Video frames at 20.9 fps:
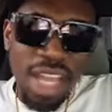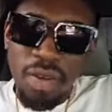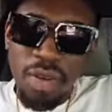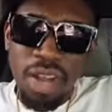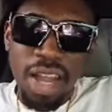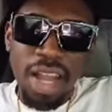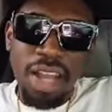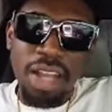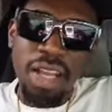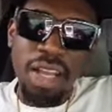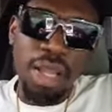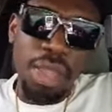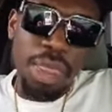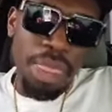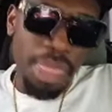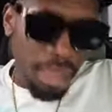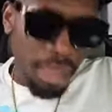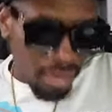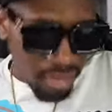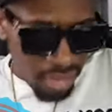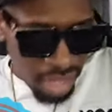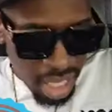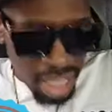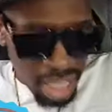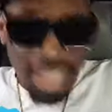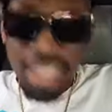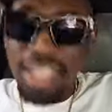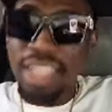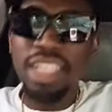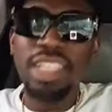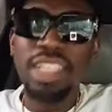war. And
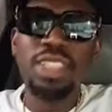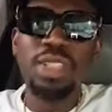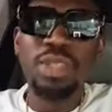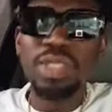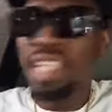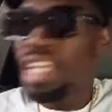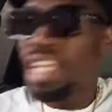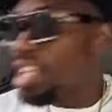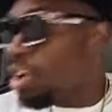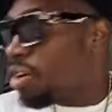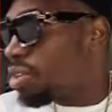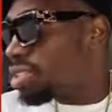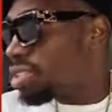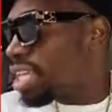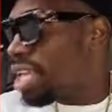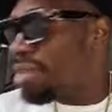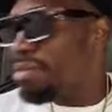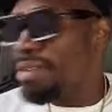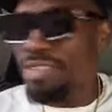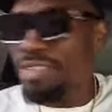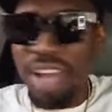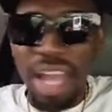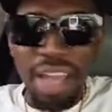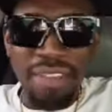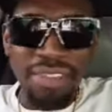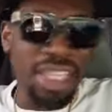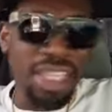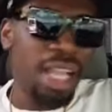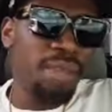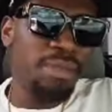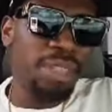then the next week say, yo, sell me five,
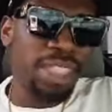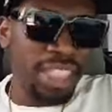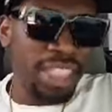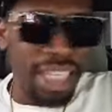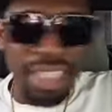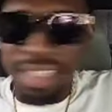sell me ten,